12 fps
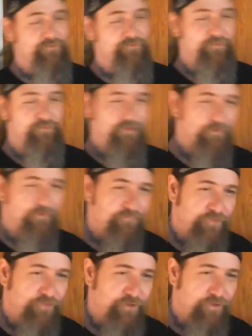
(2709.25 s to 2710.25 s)
There's 12
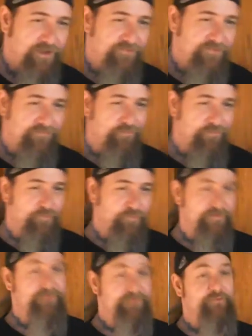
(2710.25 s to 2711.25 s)
zodiac symbols
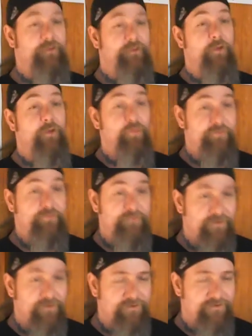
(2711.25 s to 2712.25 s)
that surround the
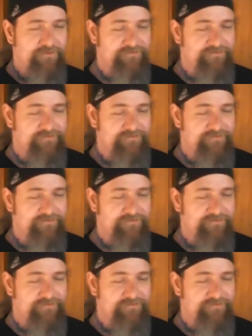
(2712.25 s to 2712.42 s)
sun.